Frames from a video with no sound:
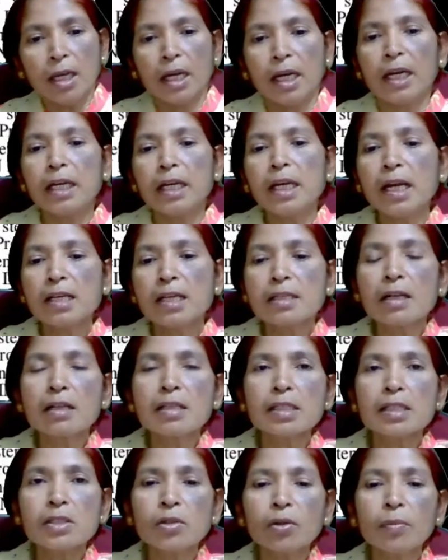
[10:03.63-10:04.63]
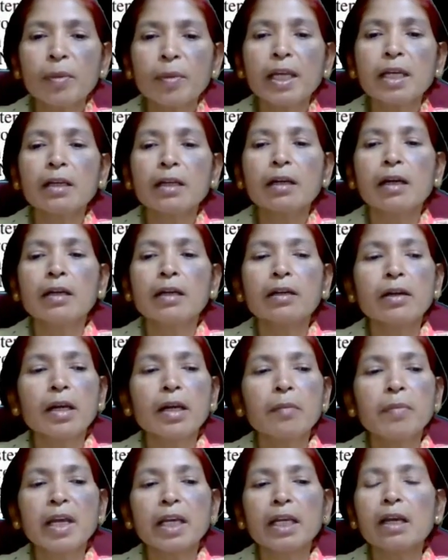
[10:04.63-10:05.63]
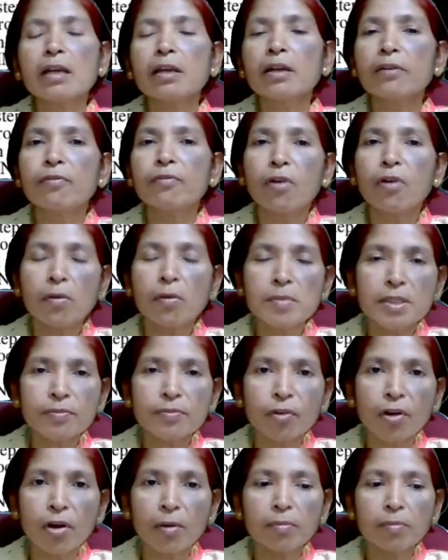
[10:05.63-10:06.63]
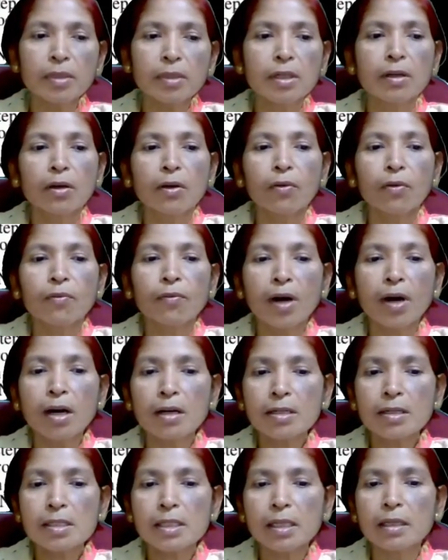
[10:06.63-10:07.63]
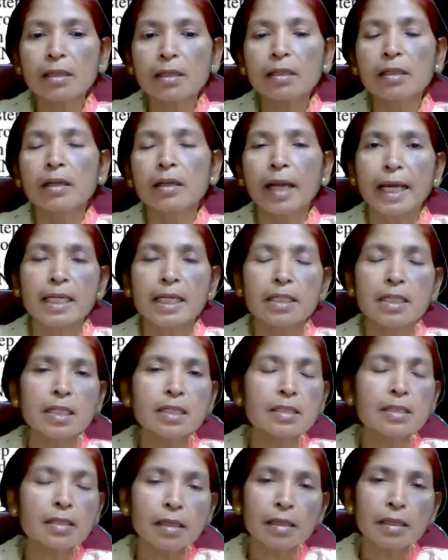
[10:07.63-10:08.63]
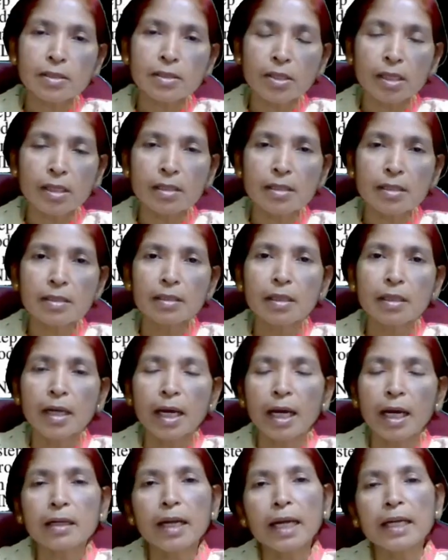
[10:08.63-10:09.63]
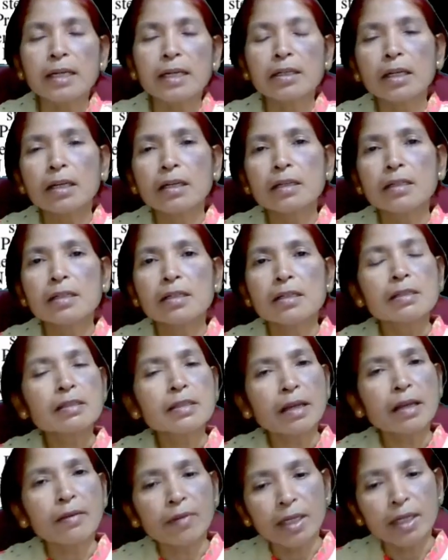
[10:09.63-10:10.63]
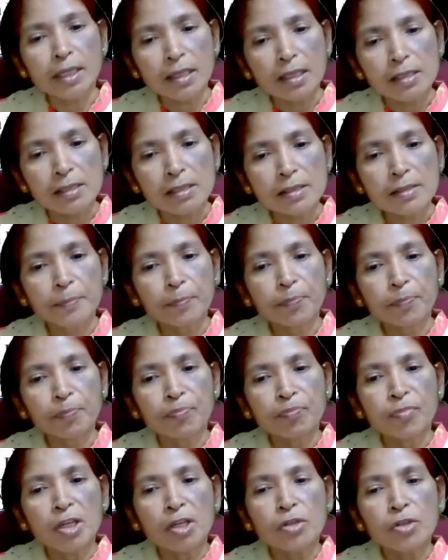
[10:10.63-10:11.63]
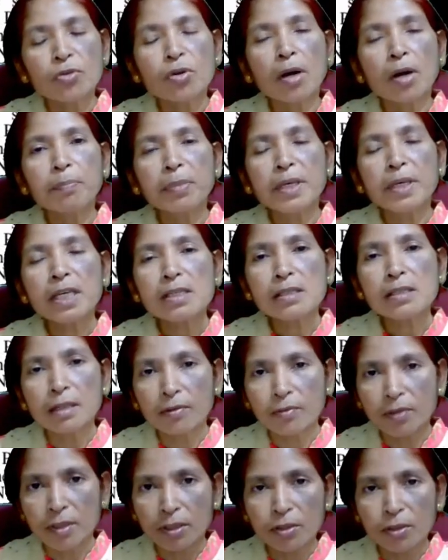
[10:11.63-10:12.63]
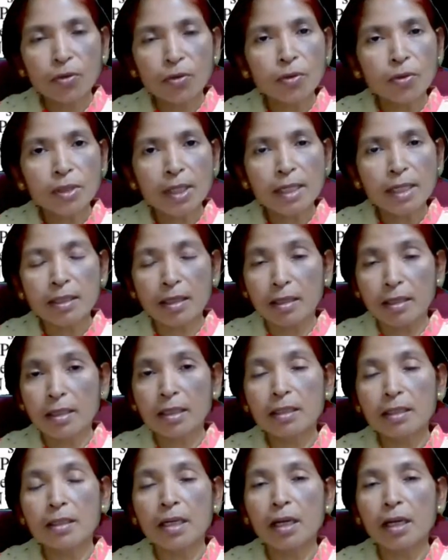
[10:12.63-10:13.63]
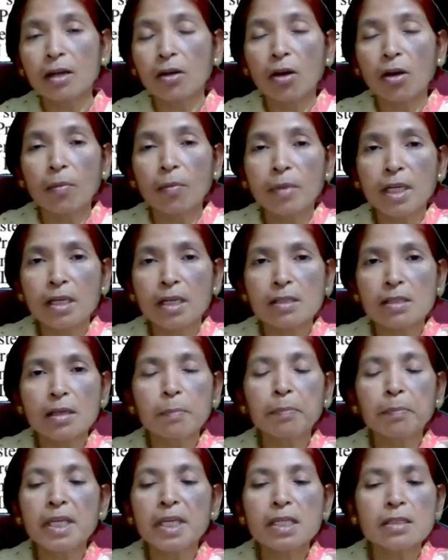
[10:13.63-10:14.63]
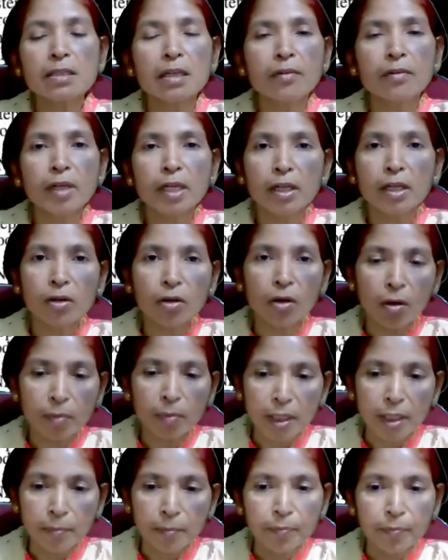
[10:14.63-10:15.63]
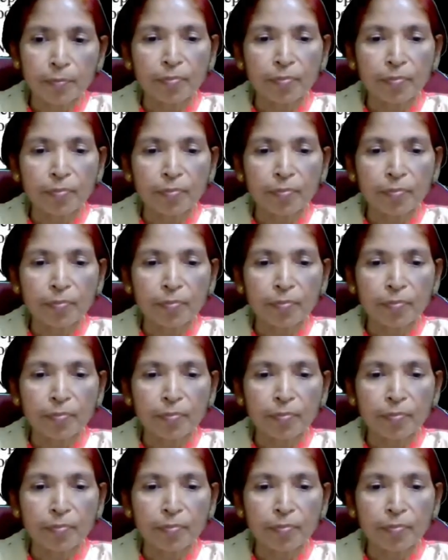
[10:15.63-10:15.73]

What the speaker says: India has also been country making reforms from wars in 1960s and 1970s to a peace lover. You know that Indian economy is a peace lover economy,